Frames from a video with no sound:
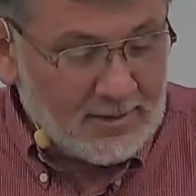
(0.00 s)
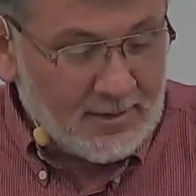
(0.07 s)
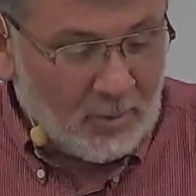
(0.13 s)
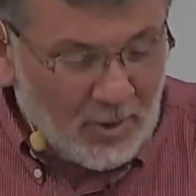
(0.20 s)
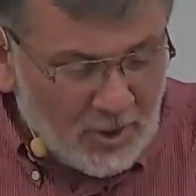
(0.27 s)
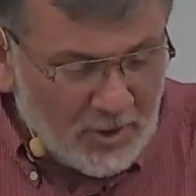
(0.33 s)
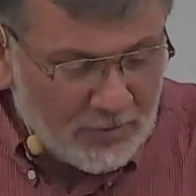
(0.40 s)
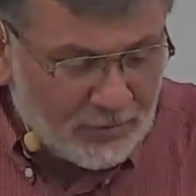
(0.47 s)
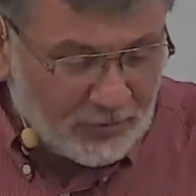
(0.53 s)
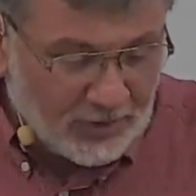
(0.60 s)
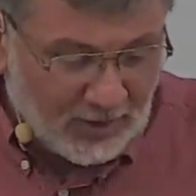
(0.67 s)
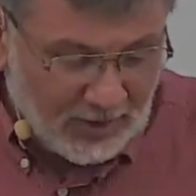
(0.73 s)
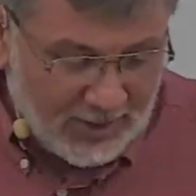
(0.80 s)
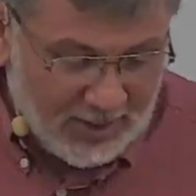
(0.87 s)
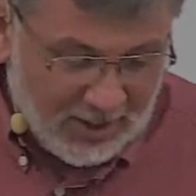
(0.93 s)
Well, here it's
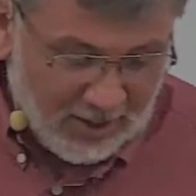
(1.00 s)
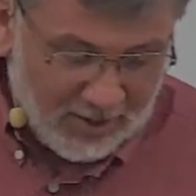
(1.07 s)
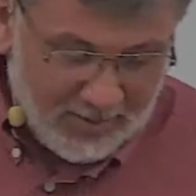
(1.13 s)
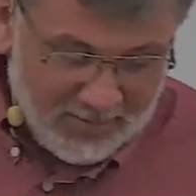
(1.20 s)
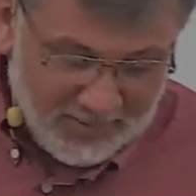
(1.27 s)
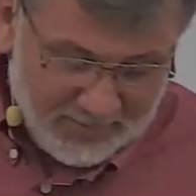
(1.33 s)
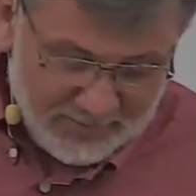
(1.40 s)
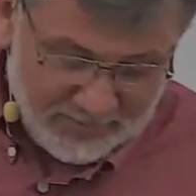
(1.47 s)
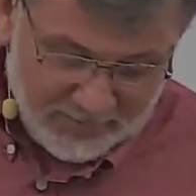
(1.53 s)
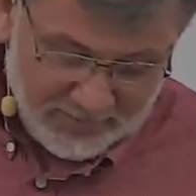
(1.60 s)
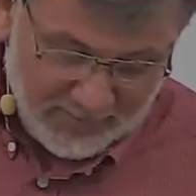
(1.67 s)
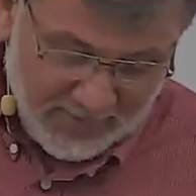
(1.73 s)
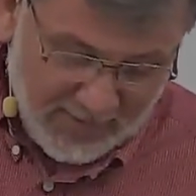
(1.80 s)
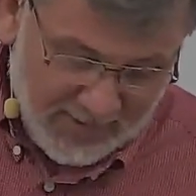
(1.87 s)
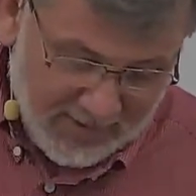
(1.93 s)
clear
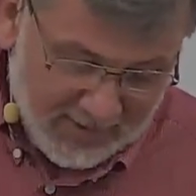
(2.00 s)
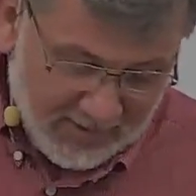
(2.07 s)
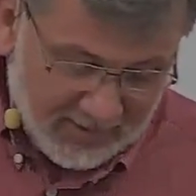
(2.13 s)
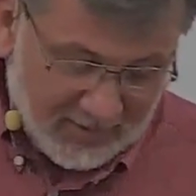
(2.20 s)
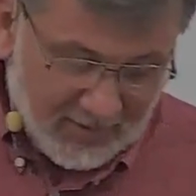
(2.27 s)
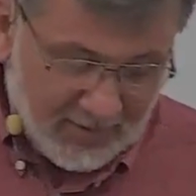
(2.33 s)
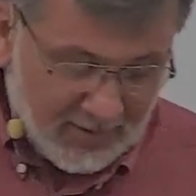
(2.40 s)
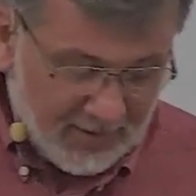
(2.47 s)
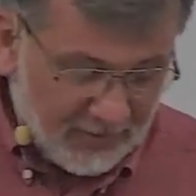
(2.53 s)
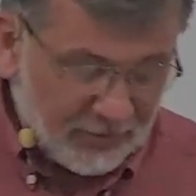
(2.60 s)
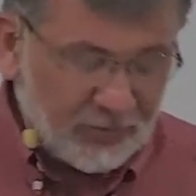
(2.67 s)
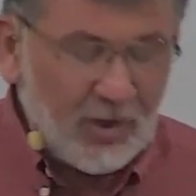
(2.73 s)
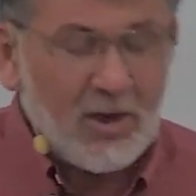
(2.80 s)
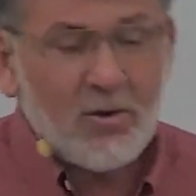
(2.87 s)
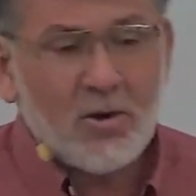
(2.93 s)

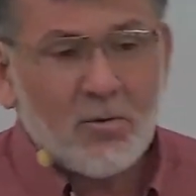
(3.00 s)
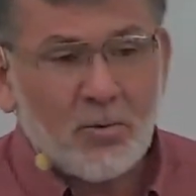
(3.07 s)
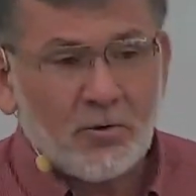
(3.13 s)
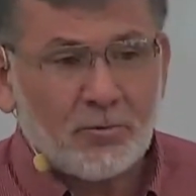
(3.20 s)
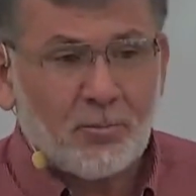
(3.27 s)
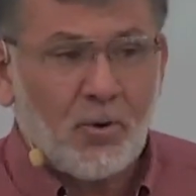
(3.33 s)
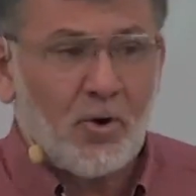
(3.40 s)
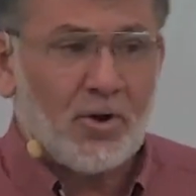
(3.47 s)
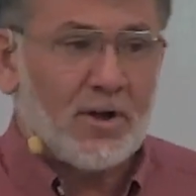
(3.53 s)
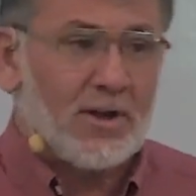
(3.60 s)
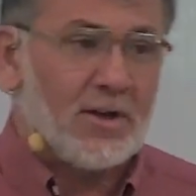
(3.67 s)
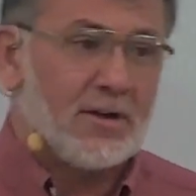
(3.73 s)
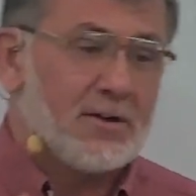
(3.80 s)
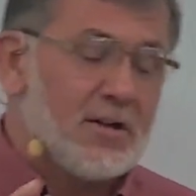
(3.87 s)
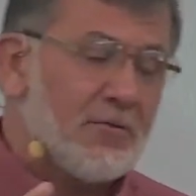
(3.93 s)
Sarah was put
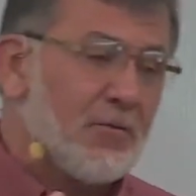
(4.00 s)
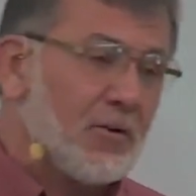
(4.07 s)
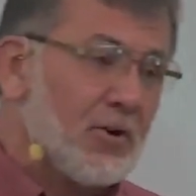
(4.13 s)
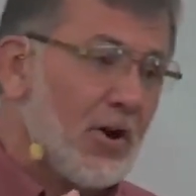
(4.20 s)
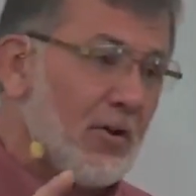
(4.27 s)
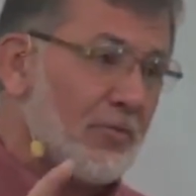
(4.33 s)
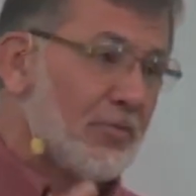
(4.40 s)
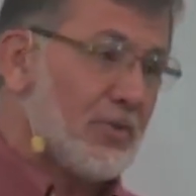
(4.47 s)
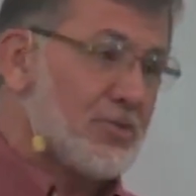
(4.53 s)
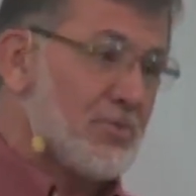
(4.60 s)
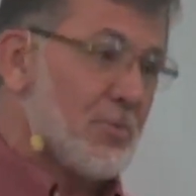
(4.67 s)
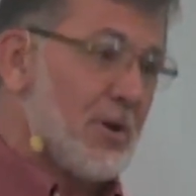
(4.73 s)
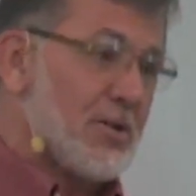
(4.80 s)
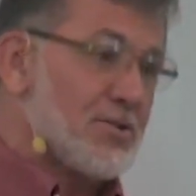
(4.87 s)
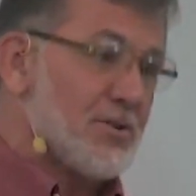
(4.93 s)
in a difficult
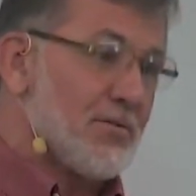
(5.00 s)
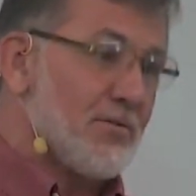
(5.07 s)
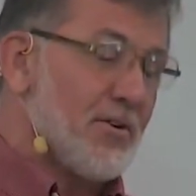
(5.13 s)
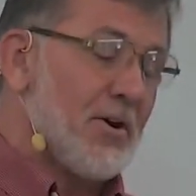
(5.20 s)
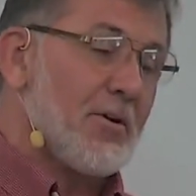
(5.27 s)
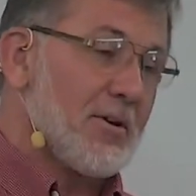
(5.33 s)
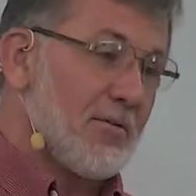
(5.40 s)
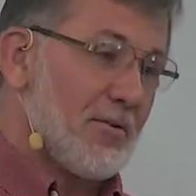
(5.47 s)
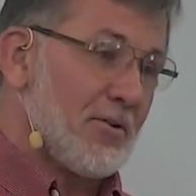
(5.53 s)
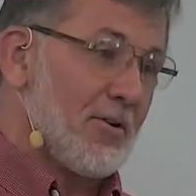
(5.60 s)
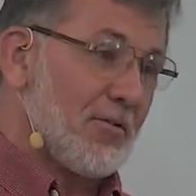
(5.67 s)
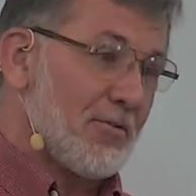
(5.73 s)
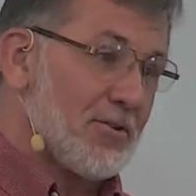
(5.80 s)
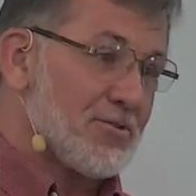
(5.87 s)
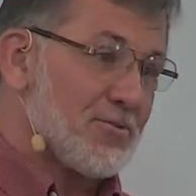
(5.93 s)
situation, very
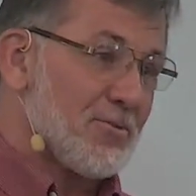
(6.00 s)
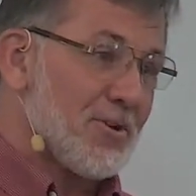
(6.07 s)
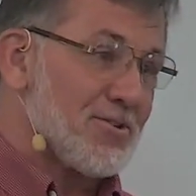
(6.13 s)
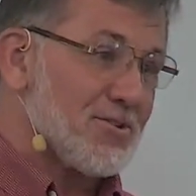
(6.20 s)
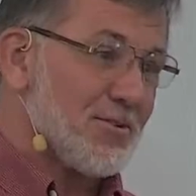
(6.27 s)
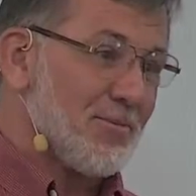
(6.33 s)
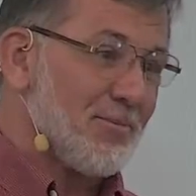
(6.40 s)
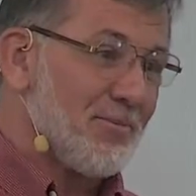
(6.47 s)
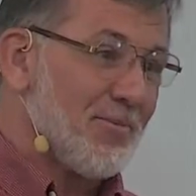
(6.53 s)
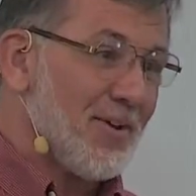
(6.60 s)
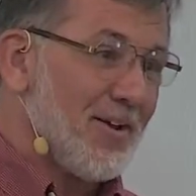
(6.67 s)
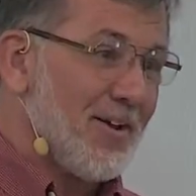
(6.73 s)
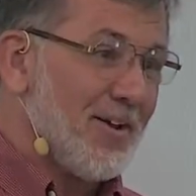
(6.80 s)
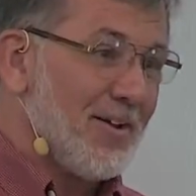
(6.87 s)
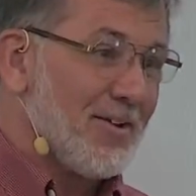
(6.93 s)
difficult situation.
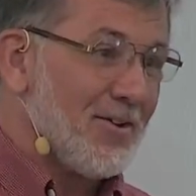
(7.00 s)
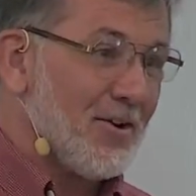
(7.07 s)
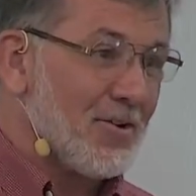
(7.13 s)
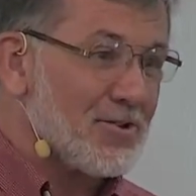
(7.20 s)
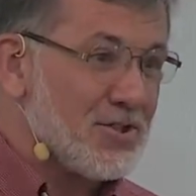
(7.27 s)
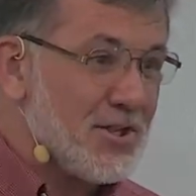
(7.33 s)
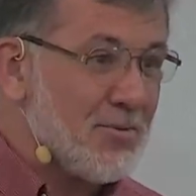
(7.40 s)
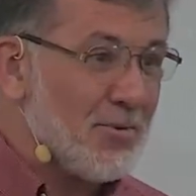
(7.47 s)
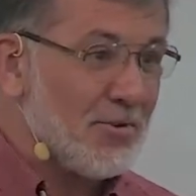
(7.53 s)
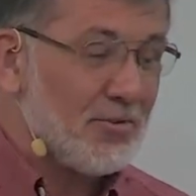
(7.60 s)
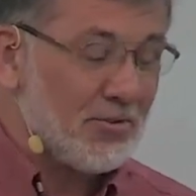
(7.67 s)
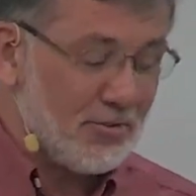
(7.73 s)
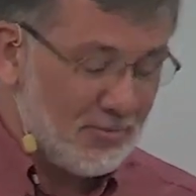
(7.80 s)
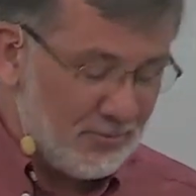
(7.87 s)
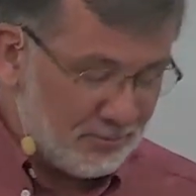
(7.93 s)
You know, she
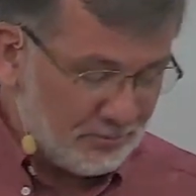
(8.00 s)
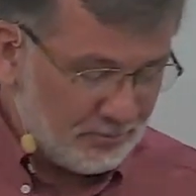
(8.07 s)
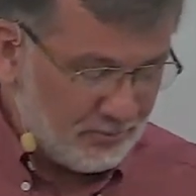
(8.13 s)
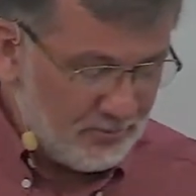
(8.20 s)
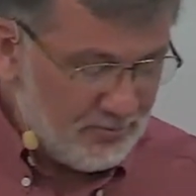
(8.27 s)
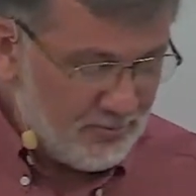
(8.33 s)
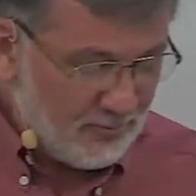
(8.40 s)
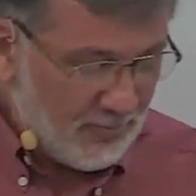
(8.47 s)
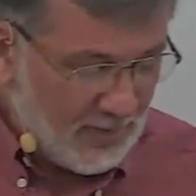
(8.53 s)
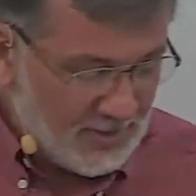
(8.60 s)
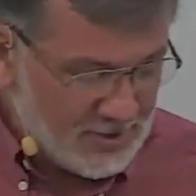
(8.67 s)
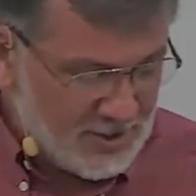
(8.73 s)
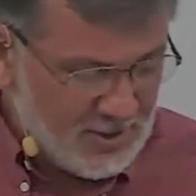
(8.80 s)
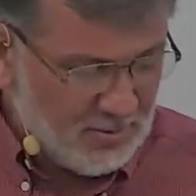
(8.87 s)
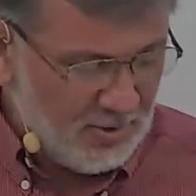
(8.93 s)
was,
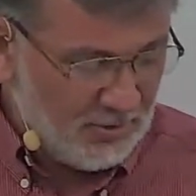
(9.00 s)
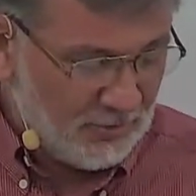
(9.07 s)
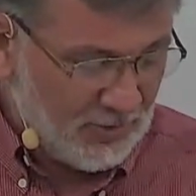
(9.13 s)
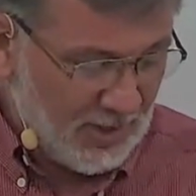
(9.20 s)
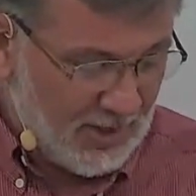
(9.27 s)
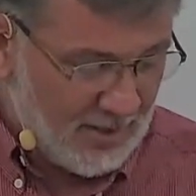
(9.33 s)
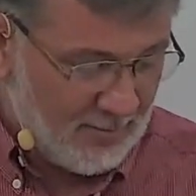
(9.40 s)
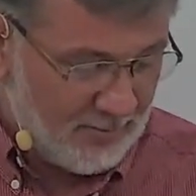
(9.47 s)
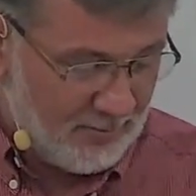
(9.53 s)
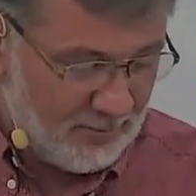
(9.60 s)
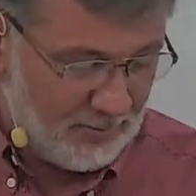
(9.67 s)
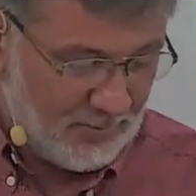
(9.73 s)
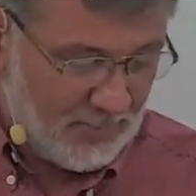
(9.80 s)
she was, um,